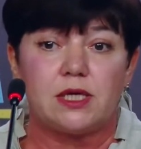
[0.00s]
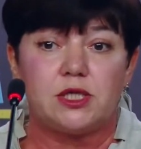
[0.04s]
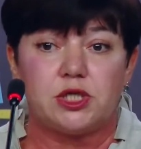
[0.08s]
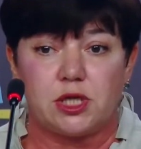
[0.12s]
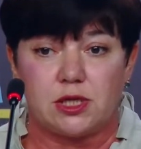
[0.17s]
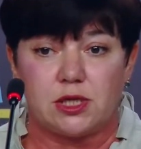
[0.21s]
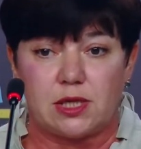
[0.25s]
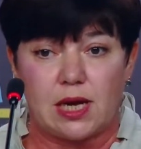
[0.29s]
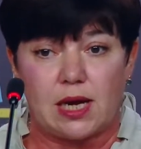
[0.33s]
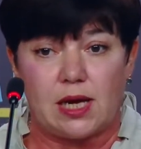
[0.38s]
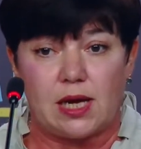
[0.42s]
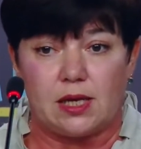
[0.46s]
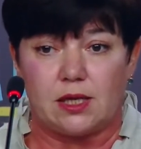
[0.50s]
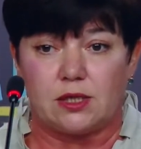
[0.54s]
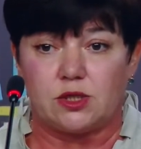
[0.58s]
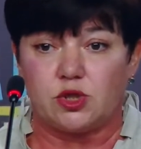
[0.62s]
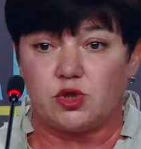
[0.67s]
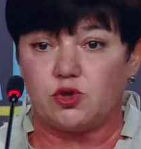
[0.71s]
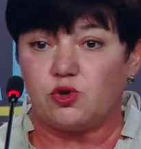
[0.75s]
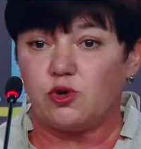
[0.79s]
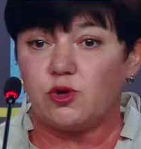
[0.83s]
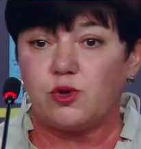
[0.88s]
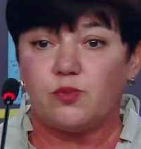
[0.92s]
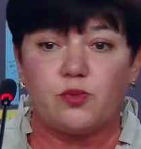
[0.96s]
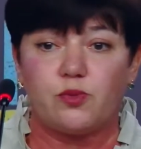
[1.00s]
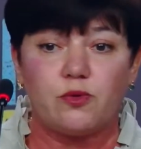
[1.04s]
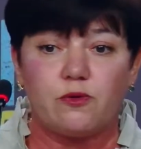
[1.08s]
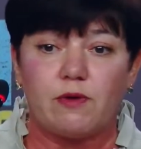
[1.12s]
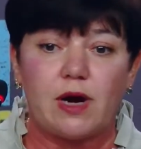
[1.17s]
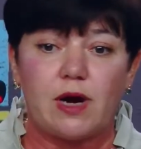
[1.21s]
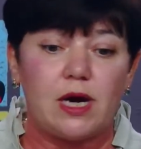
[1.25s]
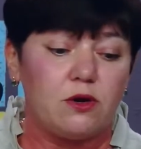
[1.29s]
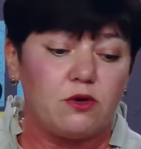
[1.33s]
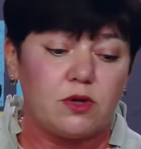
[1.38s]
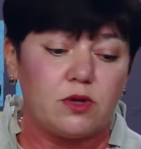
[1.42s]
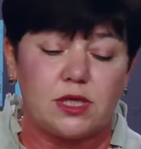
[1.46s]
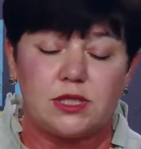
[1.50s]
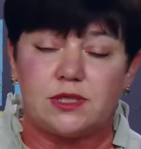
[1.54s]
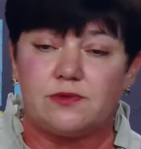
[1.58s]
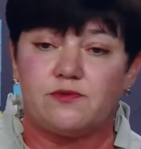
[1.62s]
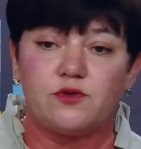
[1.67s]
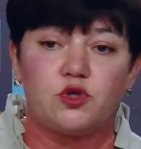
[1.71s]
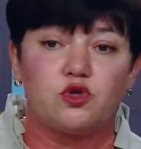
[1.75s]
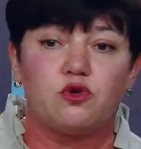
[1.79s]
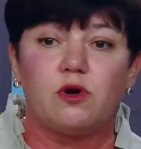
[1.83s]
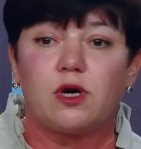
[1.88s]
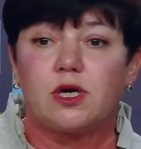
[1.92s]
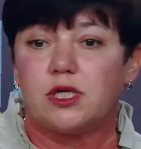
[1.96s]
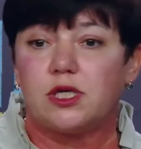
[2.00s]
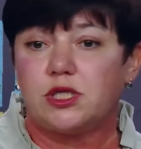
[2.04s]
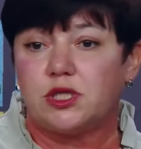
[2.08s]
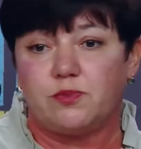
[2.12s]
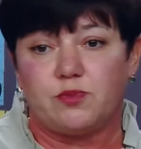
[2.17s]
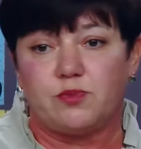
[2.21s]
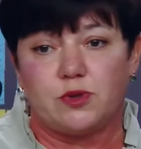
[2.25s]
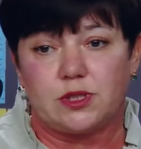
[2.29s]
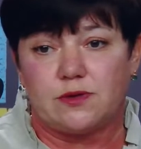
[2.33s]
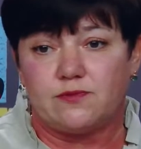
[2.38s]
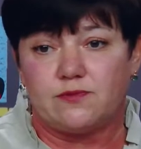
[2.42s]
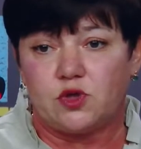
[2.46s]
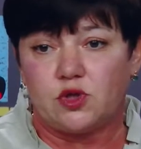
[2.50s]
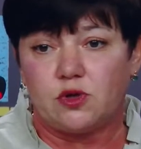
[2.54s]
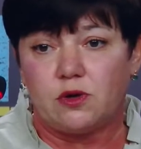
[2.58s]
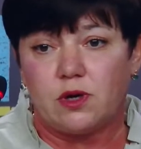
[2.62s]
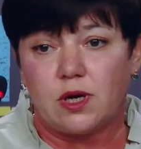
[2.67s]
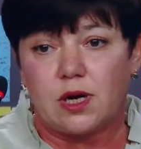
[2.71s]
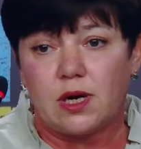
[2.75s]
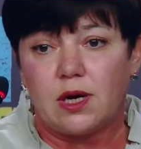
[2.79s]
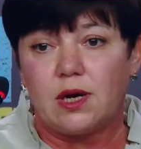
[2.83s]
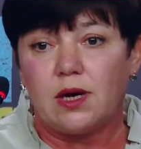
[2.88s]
that many of these texts were written by me,